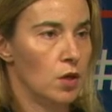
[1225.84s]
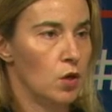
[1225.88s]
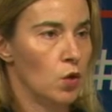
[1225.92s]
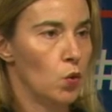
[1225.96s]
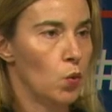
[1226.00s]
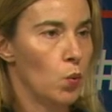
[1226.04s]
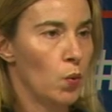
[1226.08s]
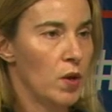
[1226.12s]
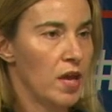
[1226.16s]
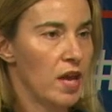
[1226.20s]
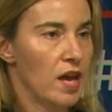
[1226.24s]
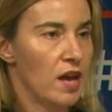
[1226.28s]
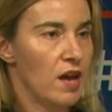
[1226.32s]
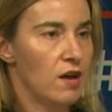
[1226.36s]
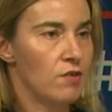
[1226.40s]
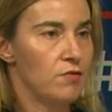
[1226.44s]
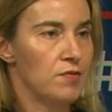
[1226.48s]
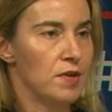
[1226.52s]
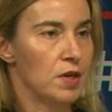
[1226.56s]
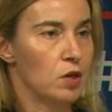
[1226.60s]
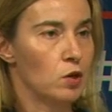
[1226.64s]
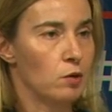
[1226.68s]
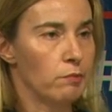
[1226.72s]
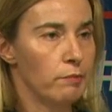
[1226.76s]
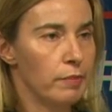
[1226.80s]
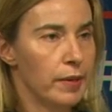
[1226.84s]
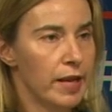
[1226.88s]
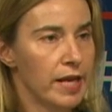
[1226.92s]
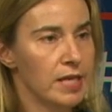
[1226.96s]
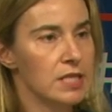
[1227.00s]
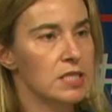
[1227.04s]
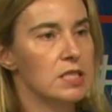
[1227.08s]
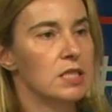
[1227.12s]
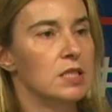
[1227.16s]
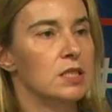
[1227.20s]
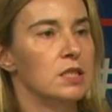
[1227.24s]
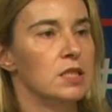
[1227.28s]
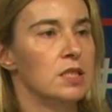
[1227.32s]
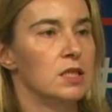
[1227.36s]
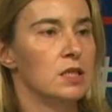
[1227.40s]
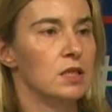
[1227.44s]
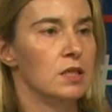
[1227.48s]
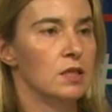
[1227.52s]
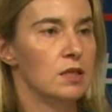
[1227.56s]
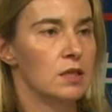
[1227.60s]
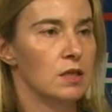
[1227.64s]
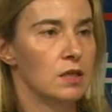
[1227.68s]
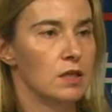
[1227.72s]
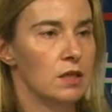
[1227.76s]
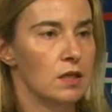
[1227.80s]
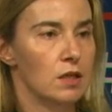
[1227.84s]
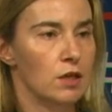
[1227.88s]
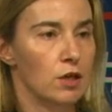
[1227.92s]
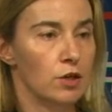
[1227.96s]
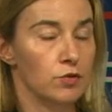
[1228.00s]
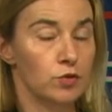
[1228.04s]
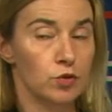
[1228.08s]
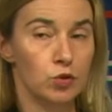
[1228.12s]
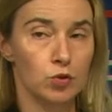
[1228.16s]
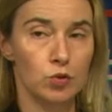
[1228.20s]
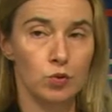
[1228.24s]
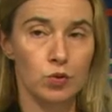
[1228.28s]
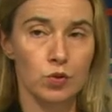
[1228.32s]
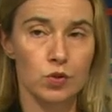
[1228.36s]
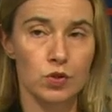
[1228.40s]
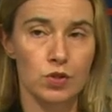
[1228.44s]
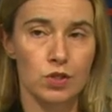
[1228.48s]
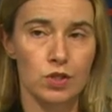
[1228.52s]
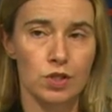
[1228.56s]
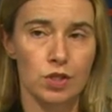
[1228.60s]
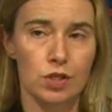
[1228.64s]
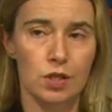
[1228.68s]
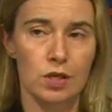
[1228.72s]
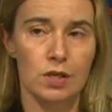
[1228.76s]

We have a complexity of tools.